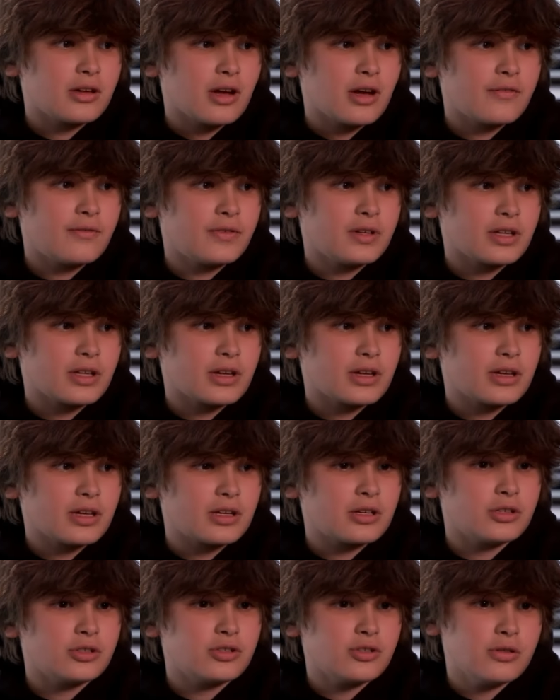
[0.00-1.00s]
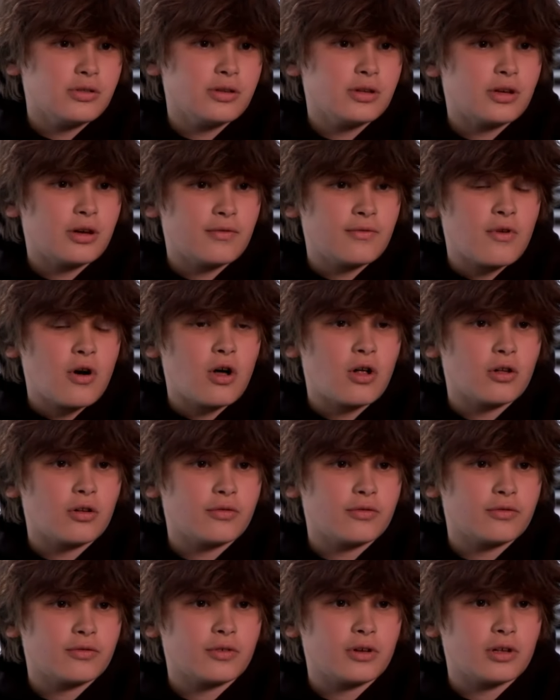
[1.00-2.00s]
I feel like it could
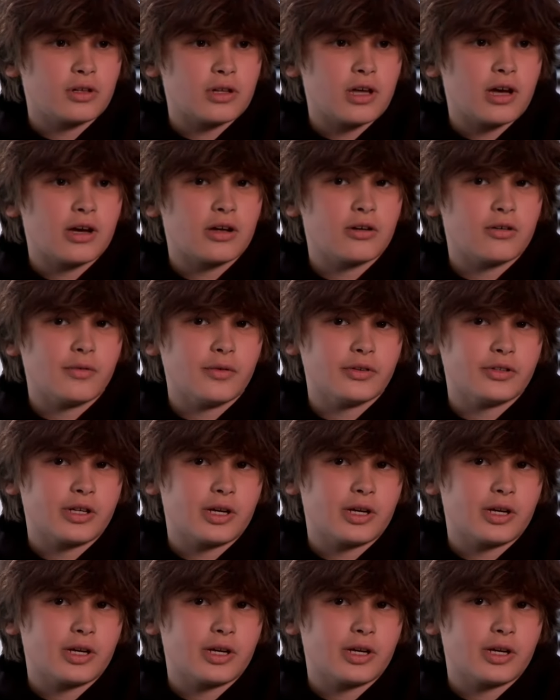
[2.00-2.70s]
evolve a lot over